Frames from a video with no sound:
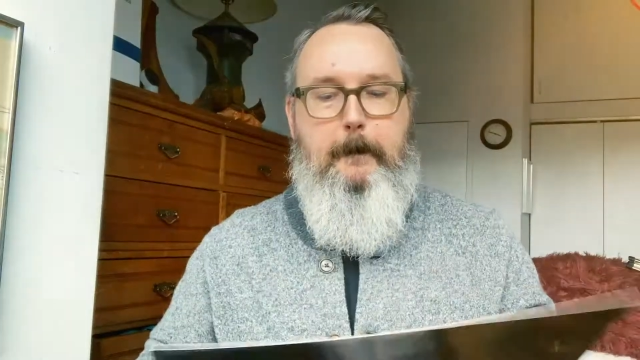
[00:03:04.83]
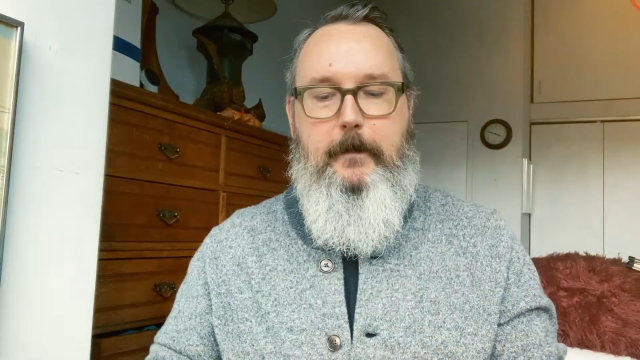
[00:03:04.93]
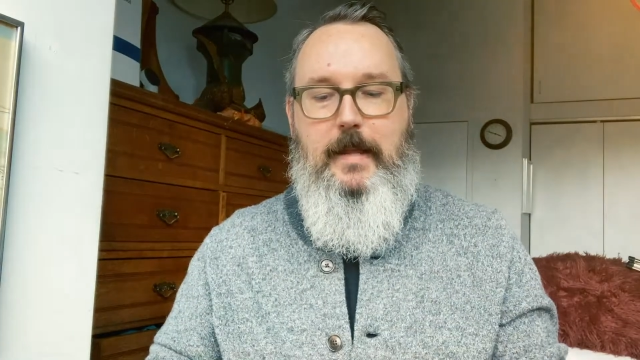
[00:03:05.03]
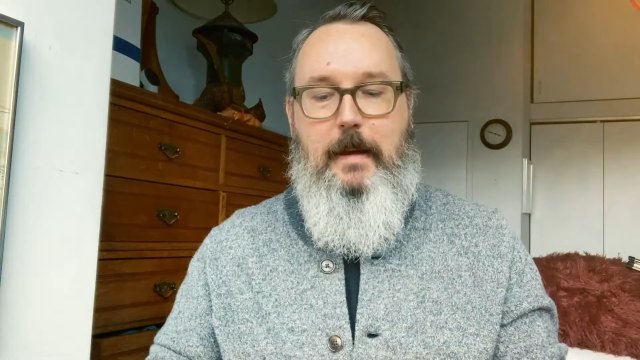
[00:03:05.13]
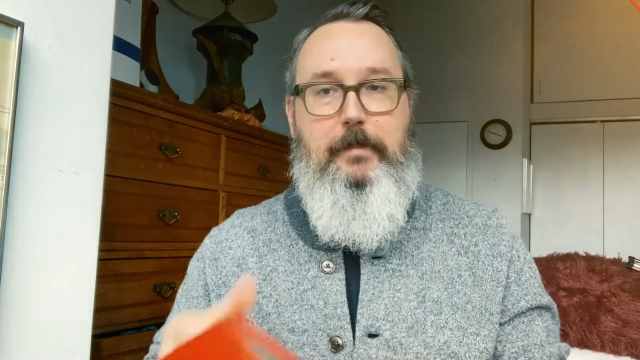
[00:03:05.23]

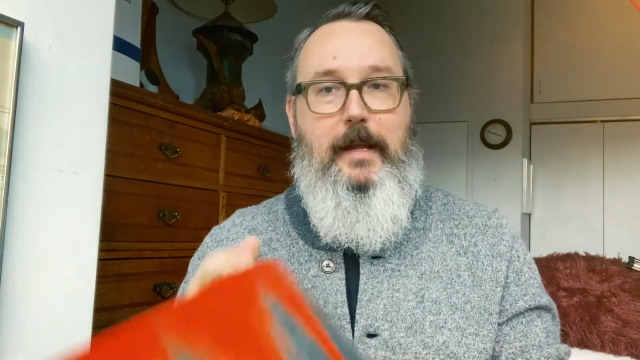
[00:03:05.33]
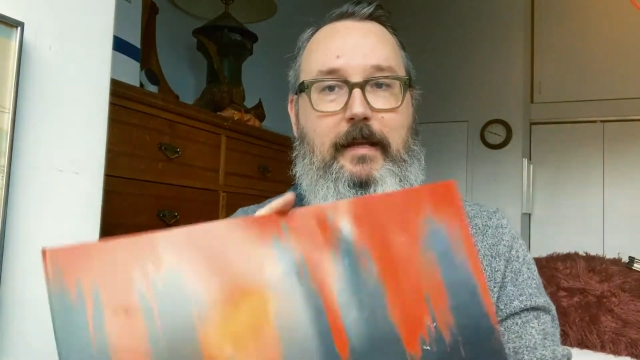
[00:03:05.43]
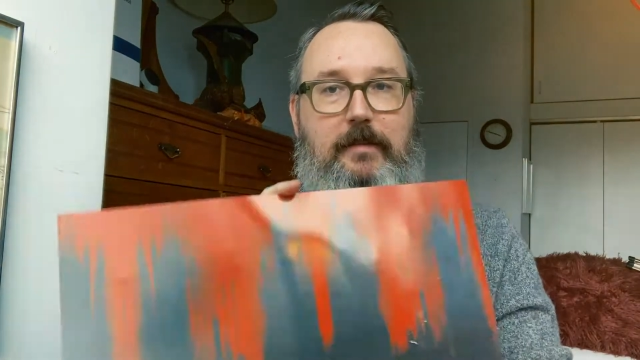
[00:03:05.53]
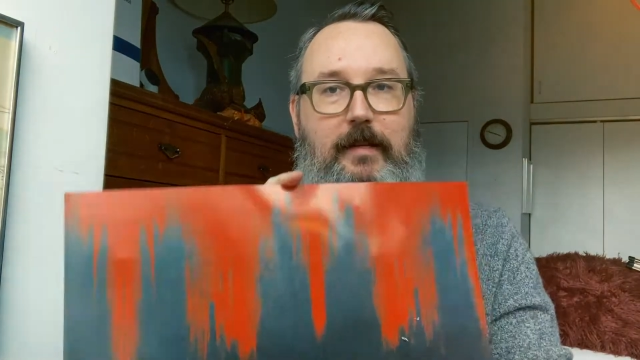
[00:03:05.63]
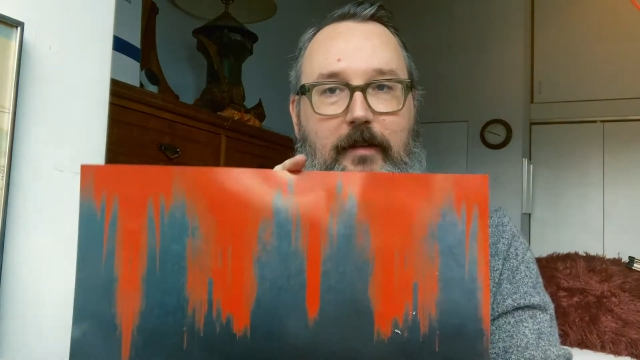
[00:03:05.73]
Not
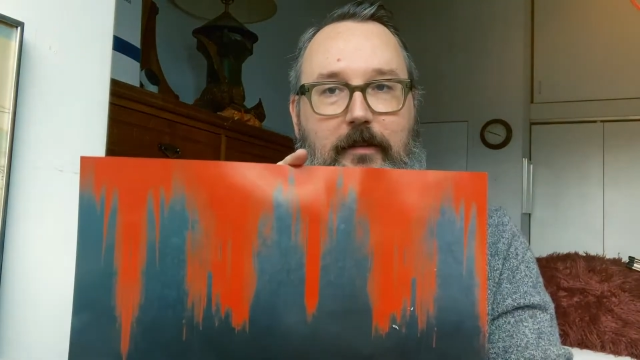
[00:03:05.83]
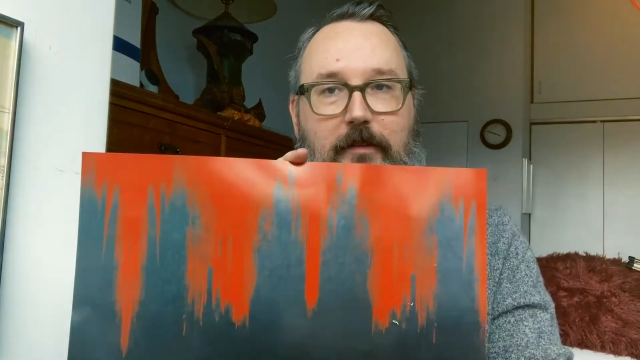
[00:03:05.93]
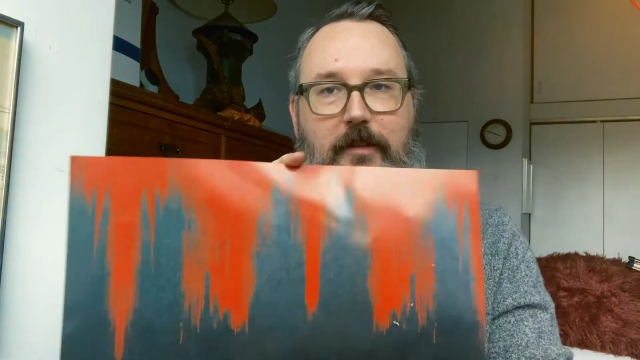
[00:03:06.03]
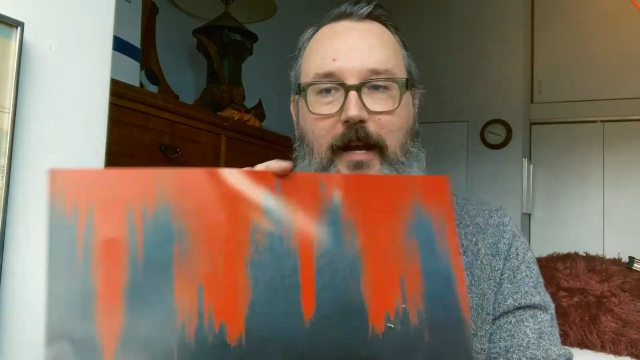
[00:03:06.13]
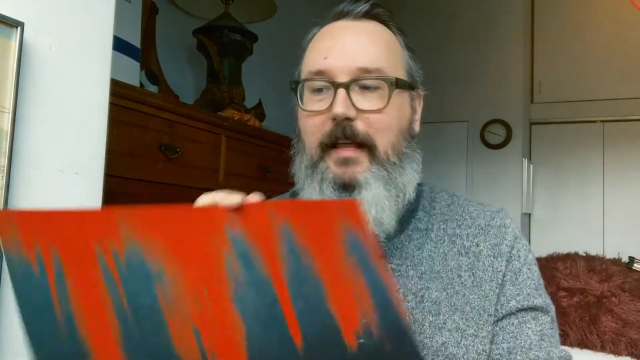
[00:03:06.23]
blank, it's got a little
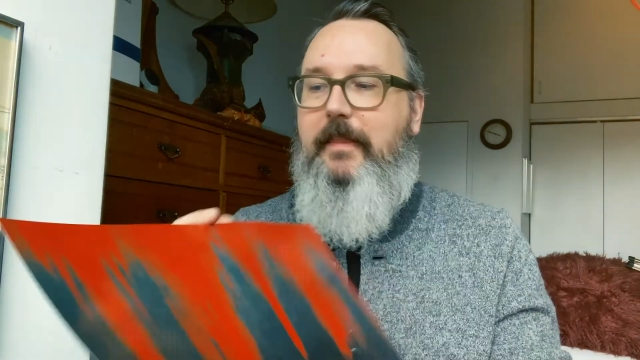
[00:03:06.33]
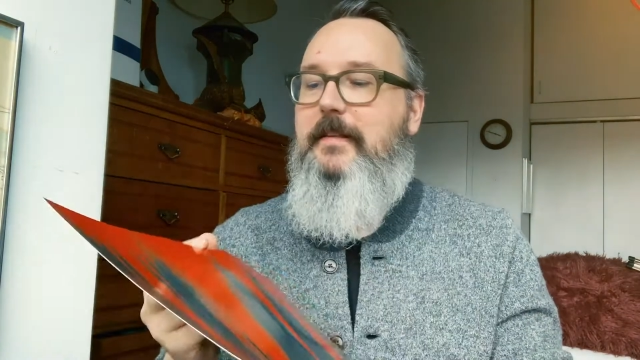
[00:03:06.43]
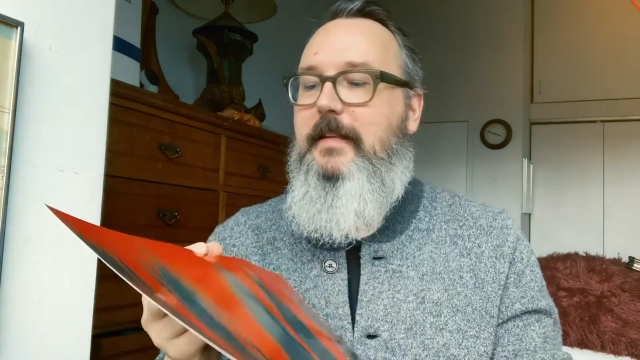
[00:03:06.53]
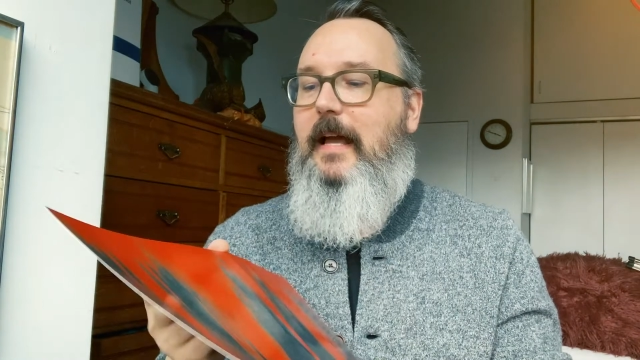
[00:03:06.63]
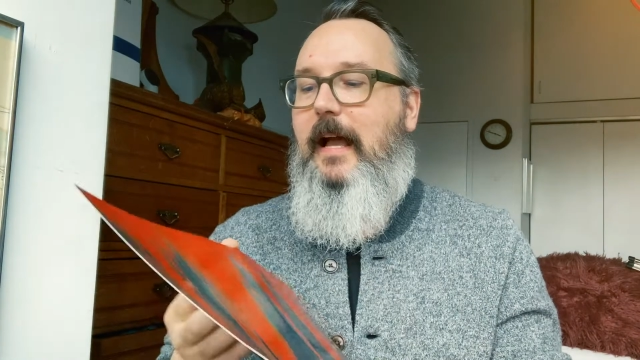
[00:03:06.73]
design on
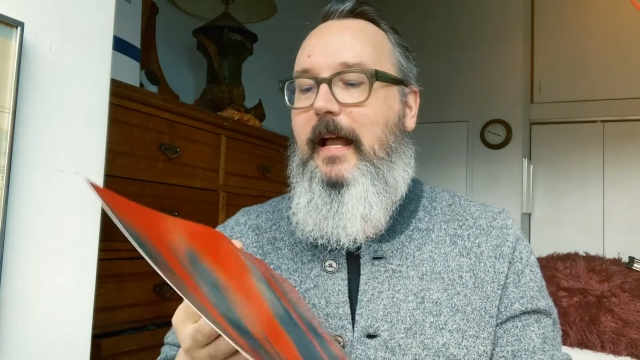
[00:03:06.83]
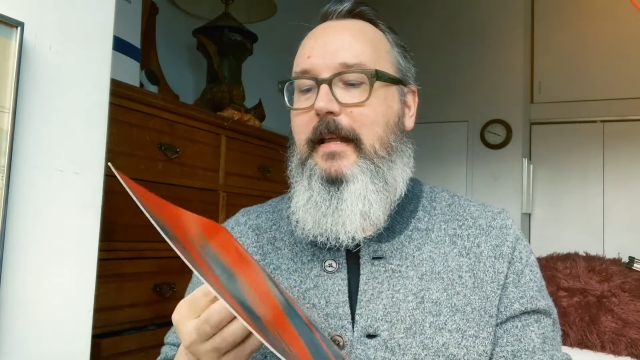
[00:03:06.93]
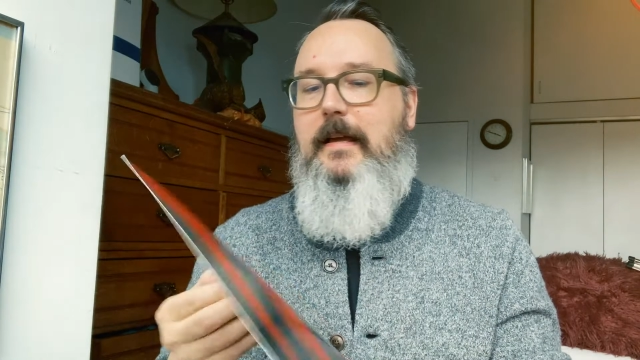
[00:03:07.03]
this side.